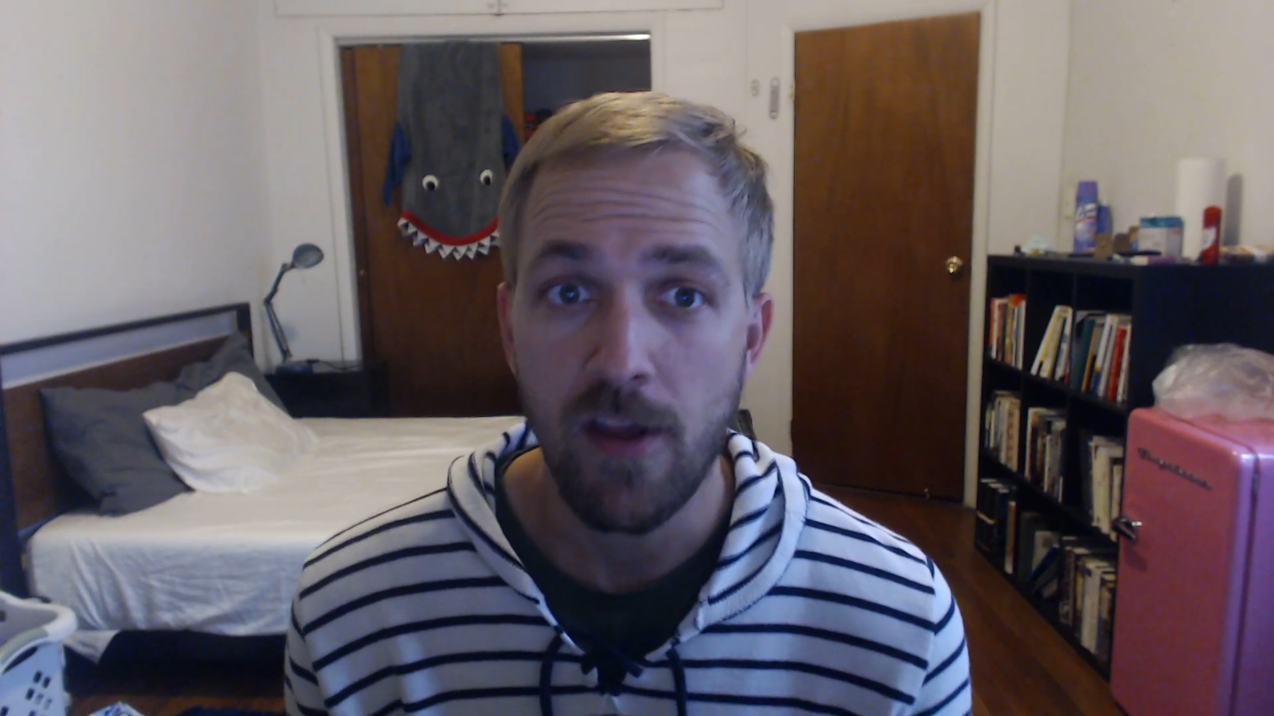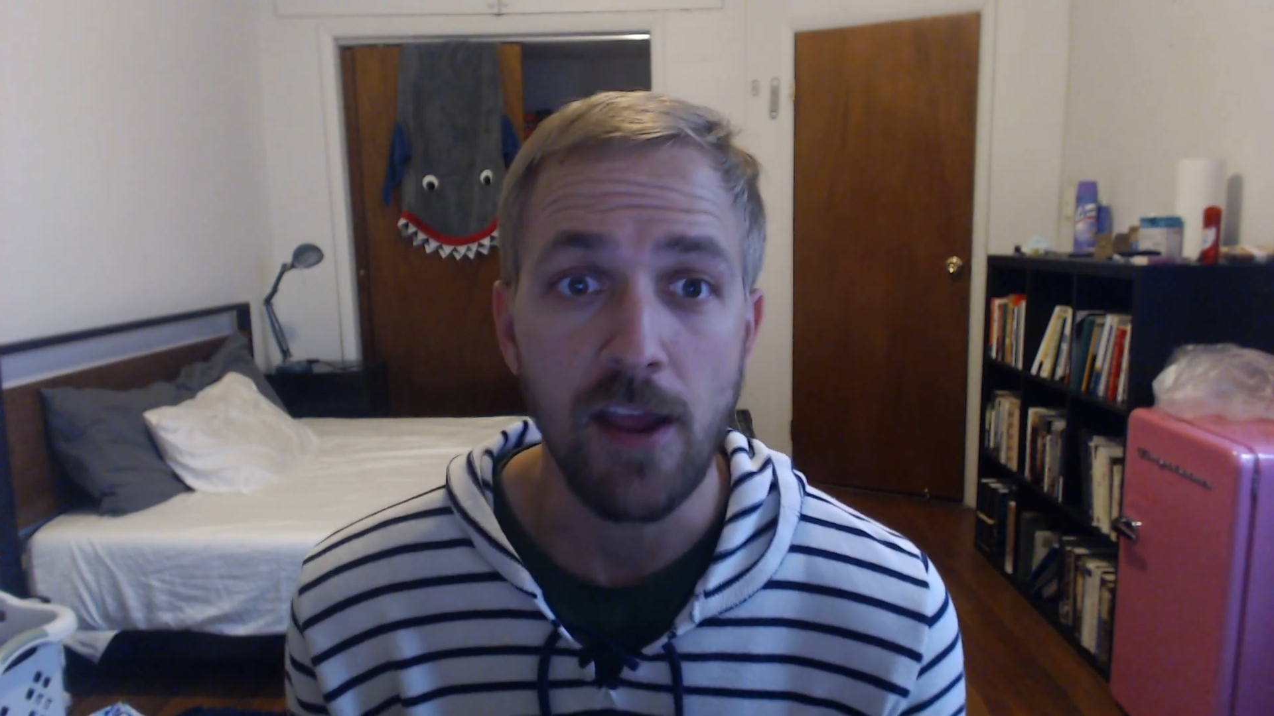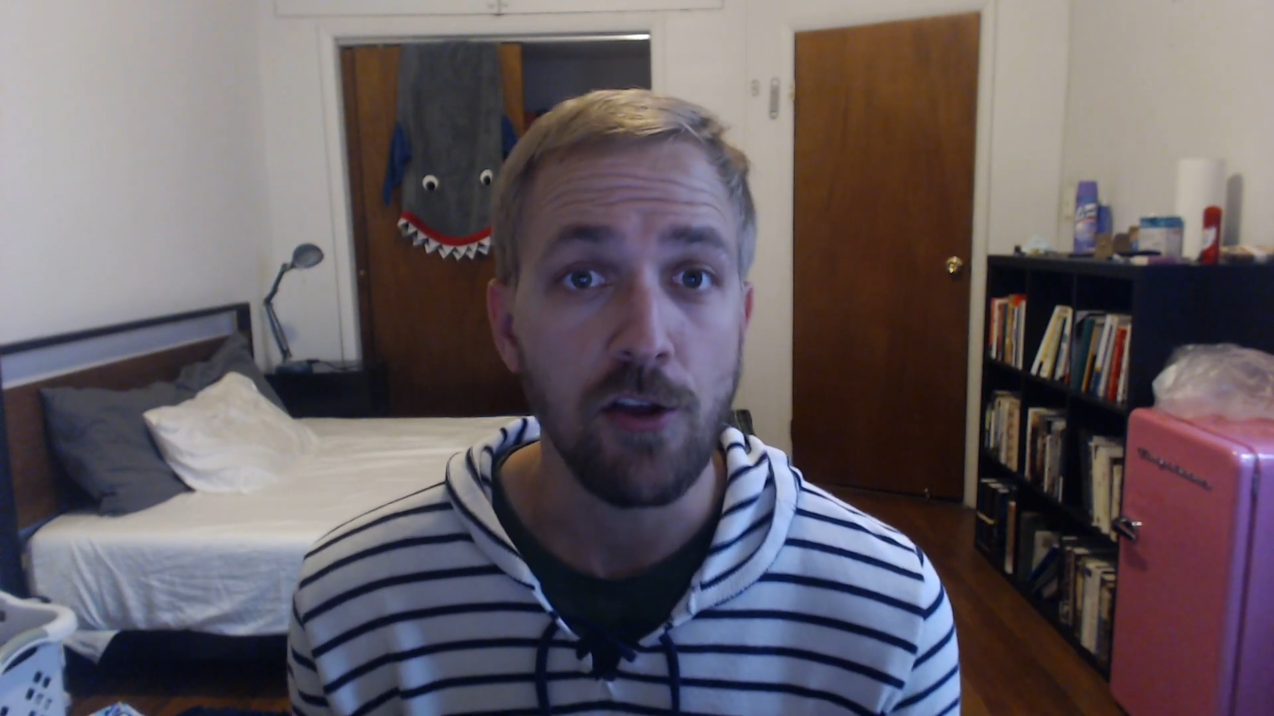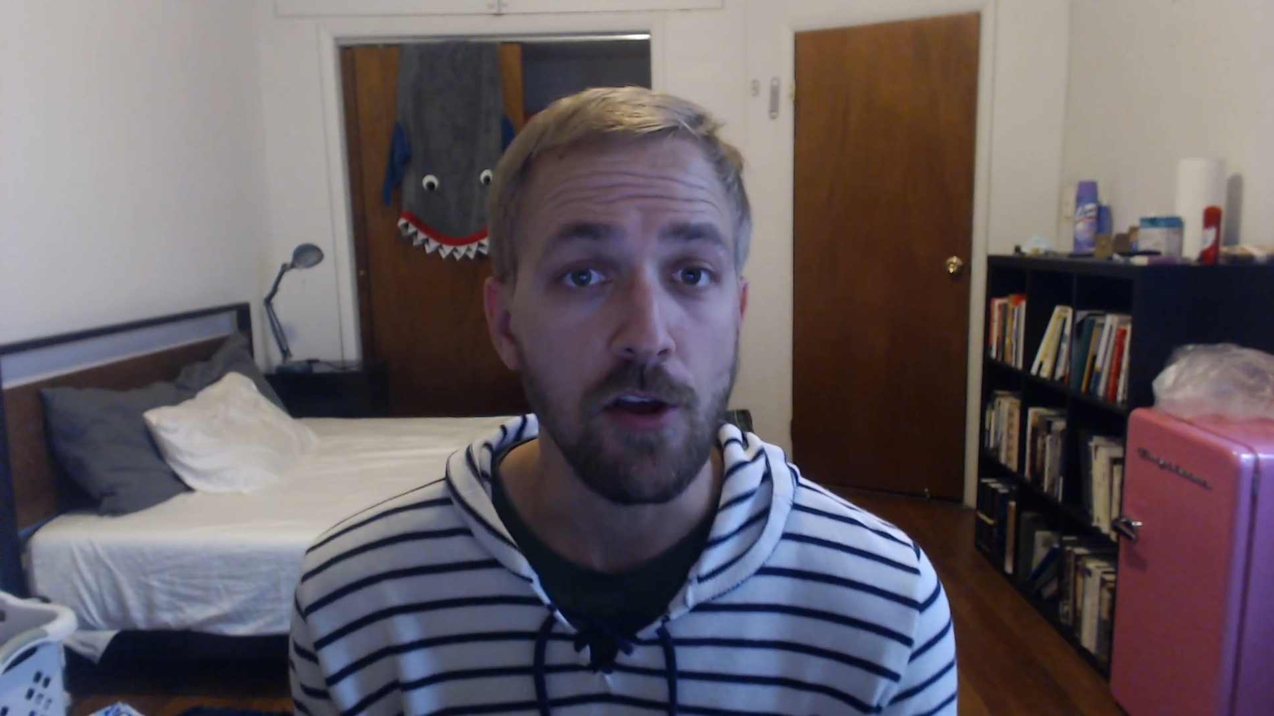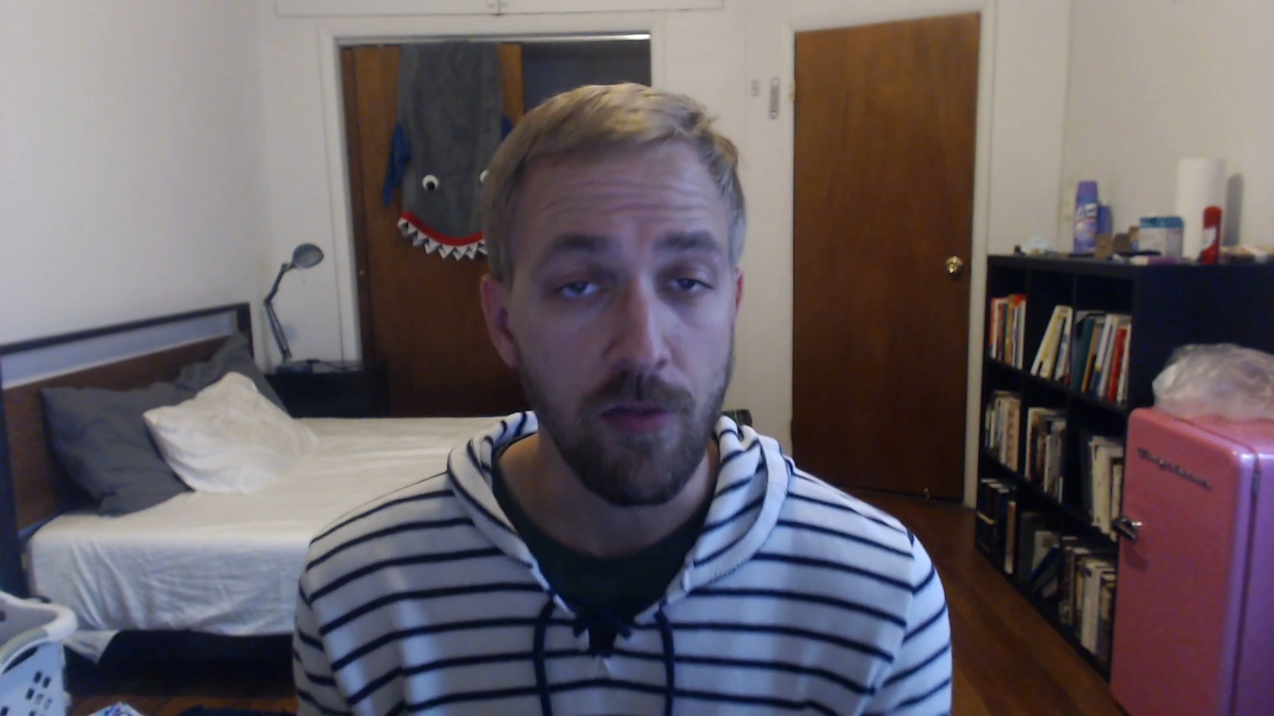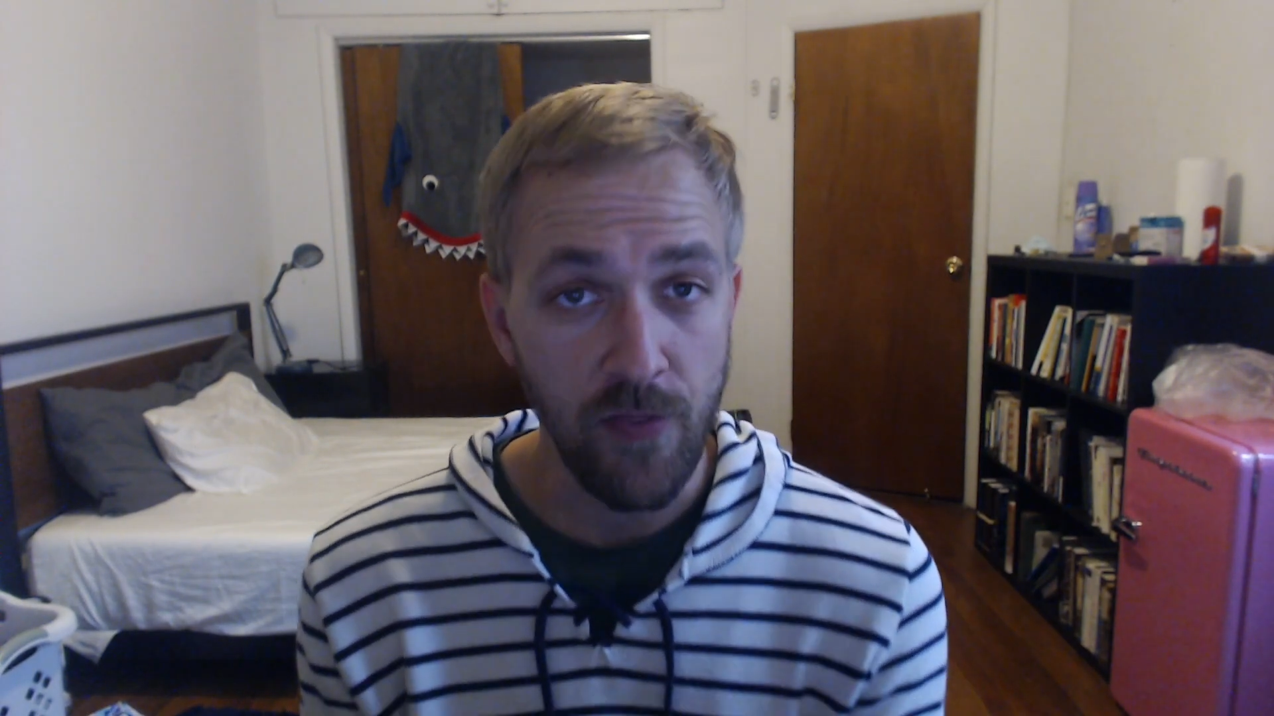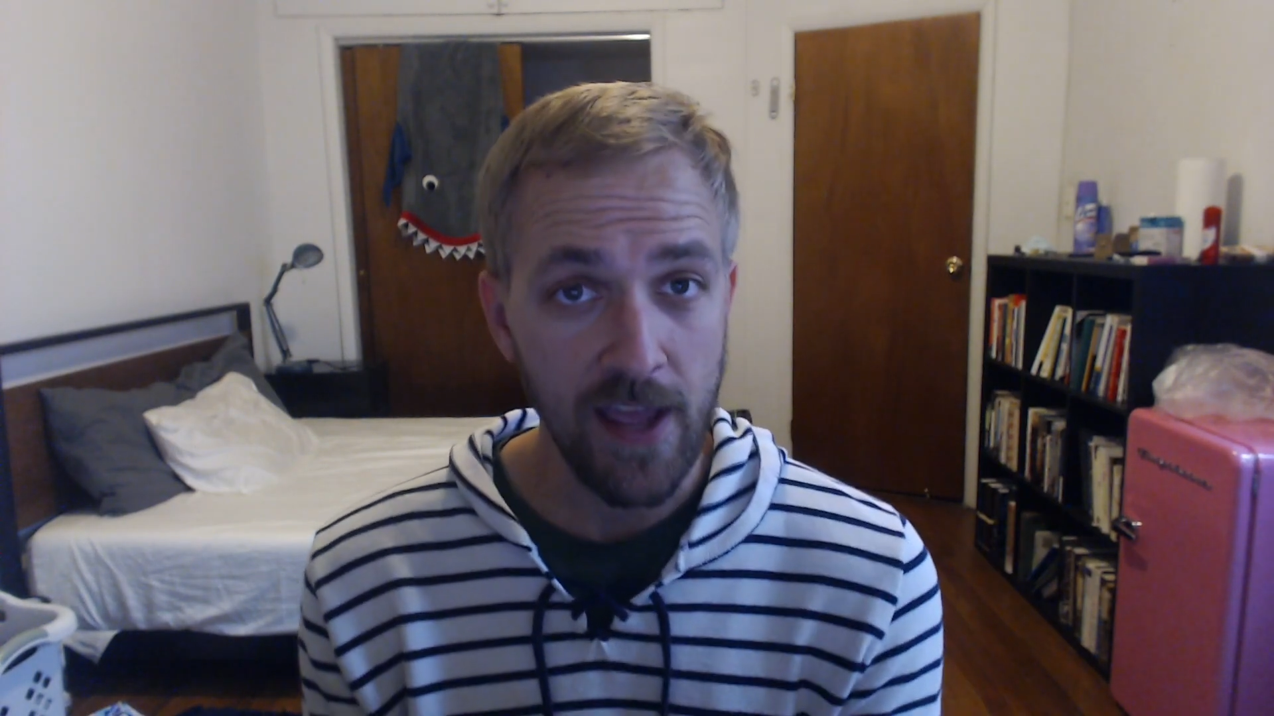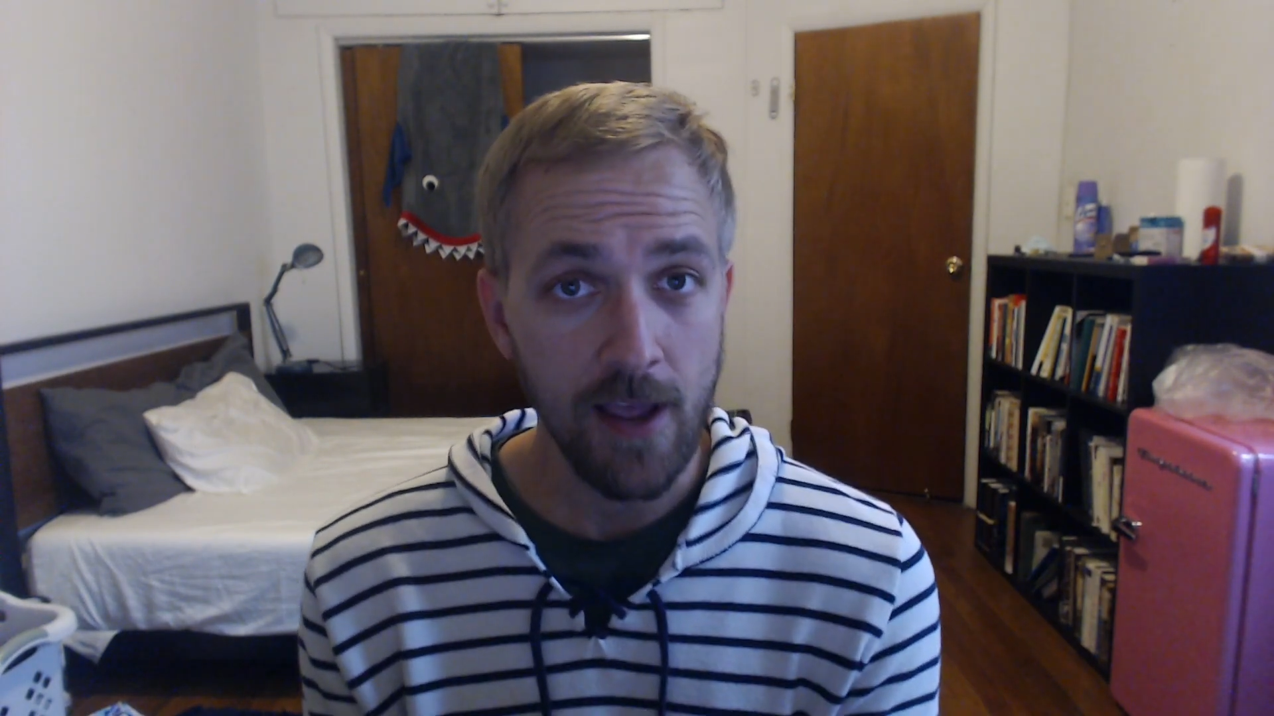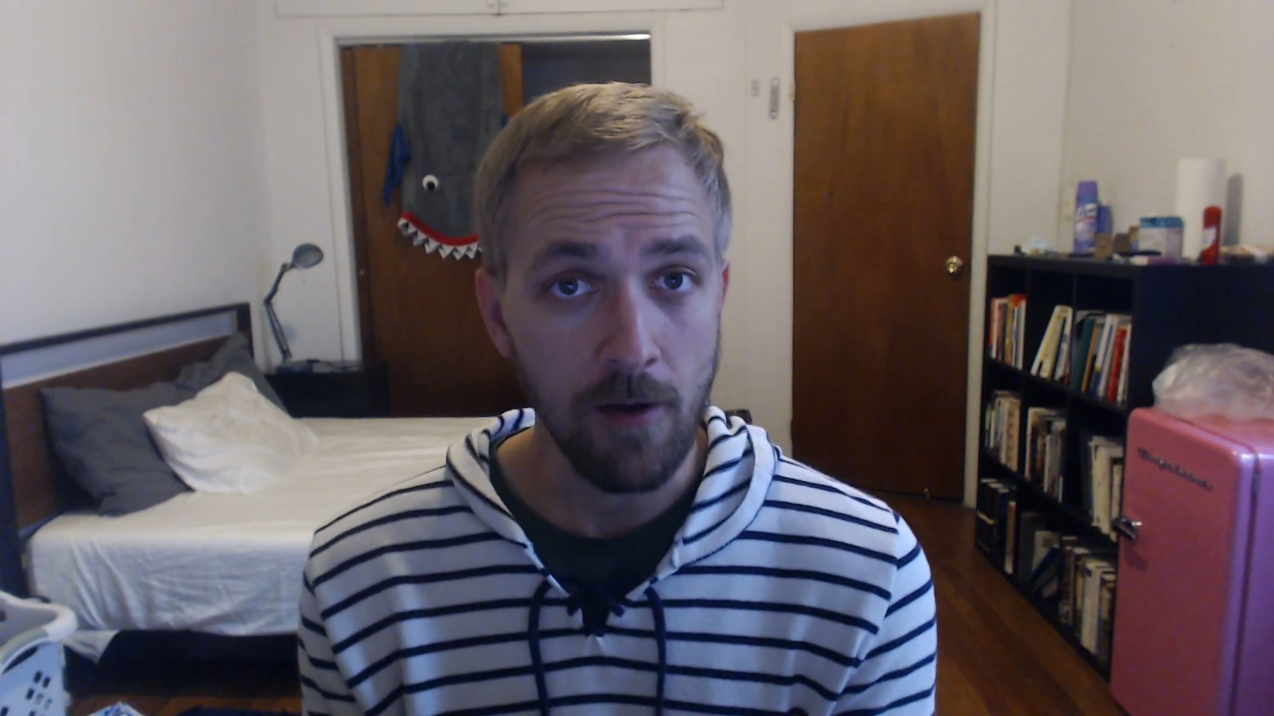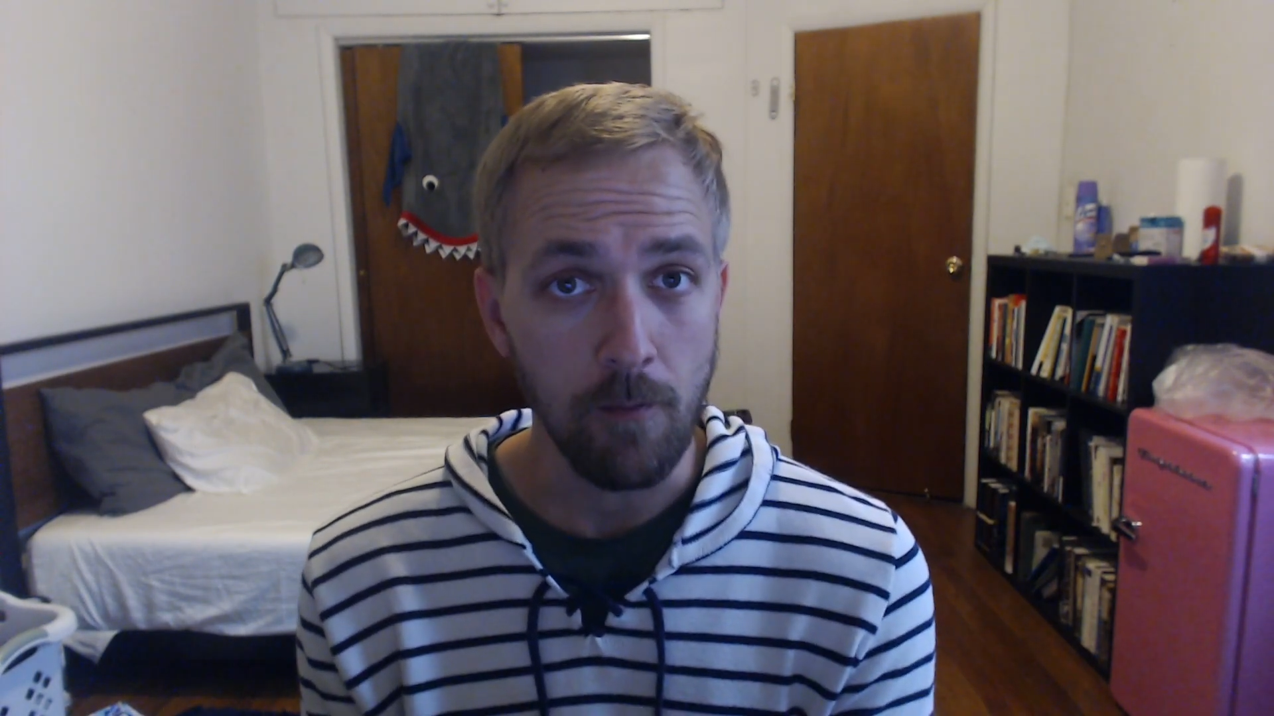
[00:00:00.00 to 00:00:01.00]
a good
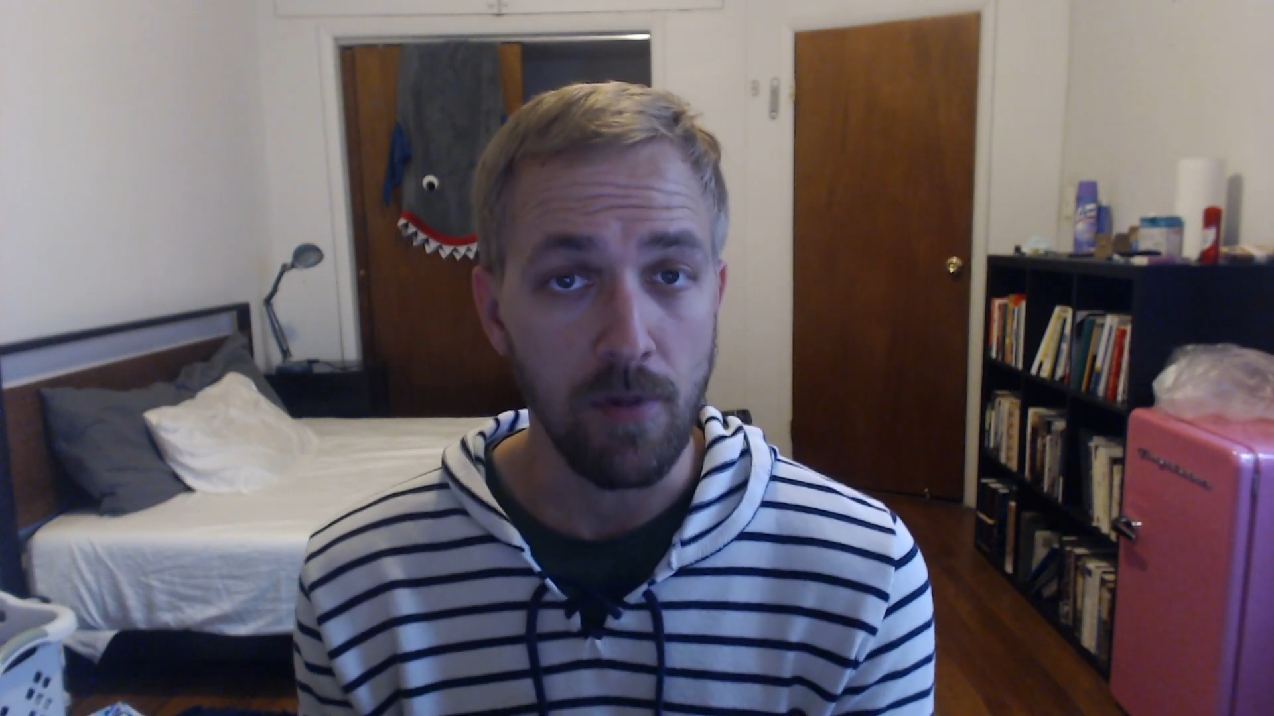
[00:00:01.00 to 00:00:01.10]
thing,